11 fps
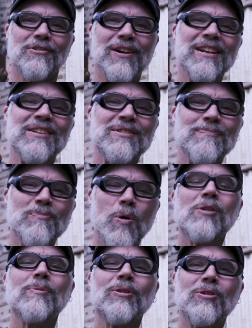Greetings,
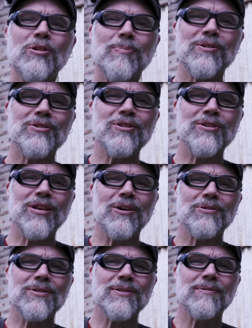welcome to Lunarburn
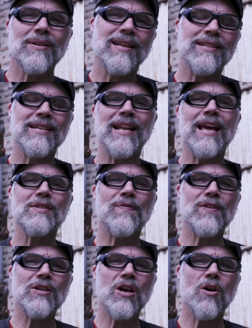Studios. In today's
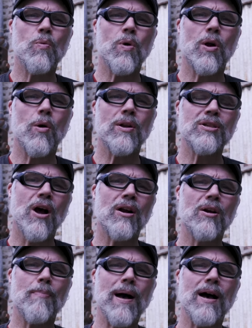video, we're going to
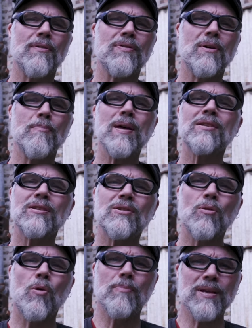talk about the myths
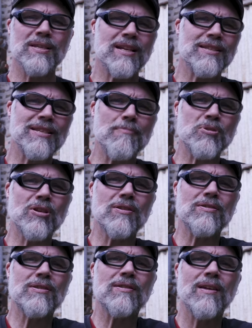or
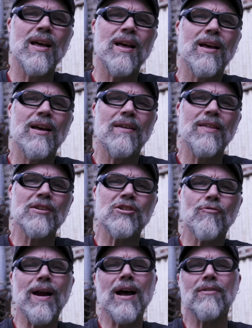misconceptions that
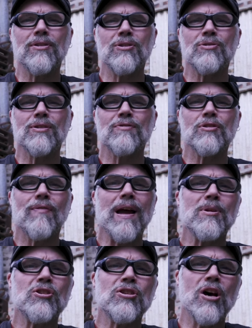surround the use of
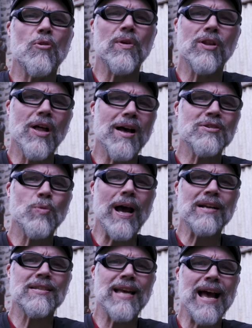ceramic shell with lost
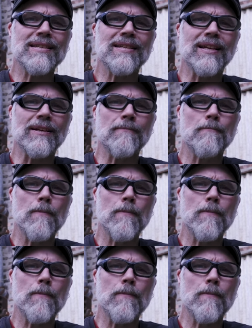wax casting.